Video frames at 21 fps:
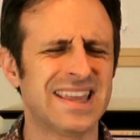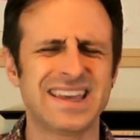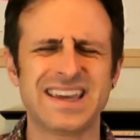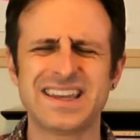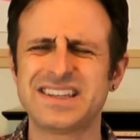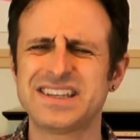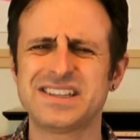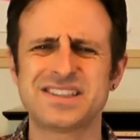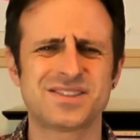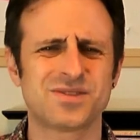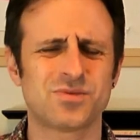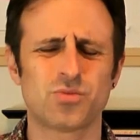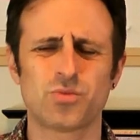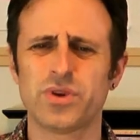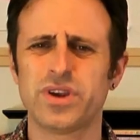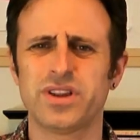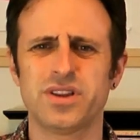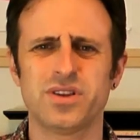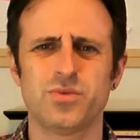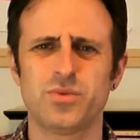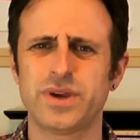They did some
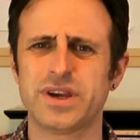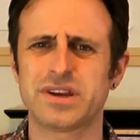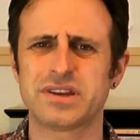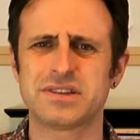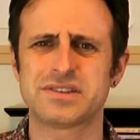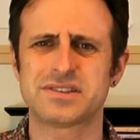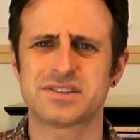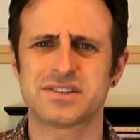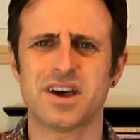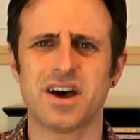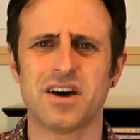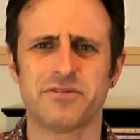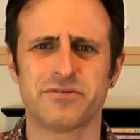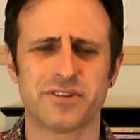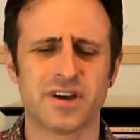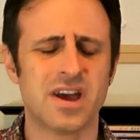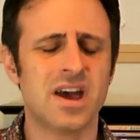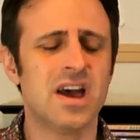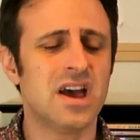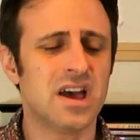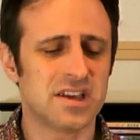really weird
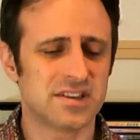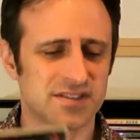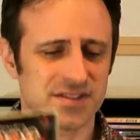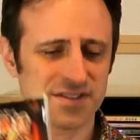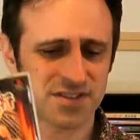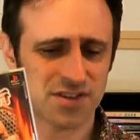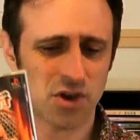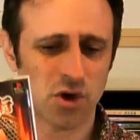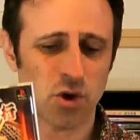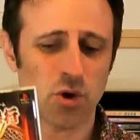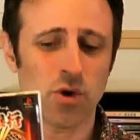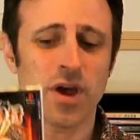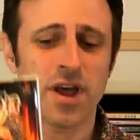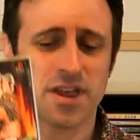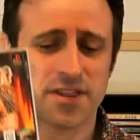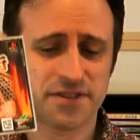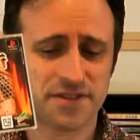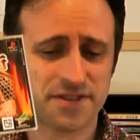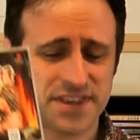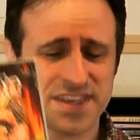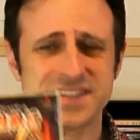stuff. So
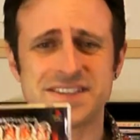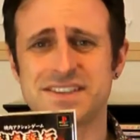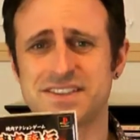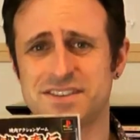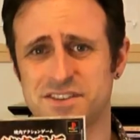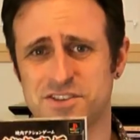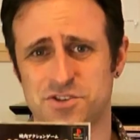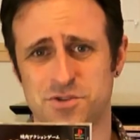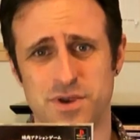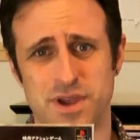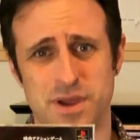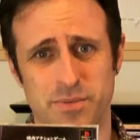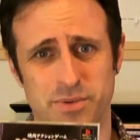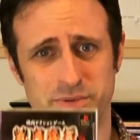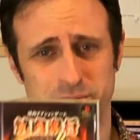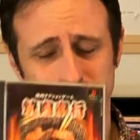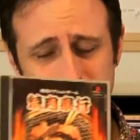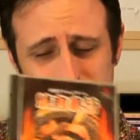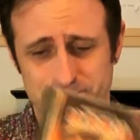this is a trip.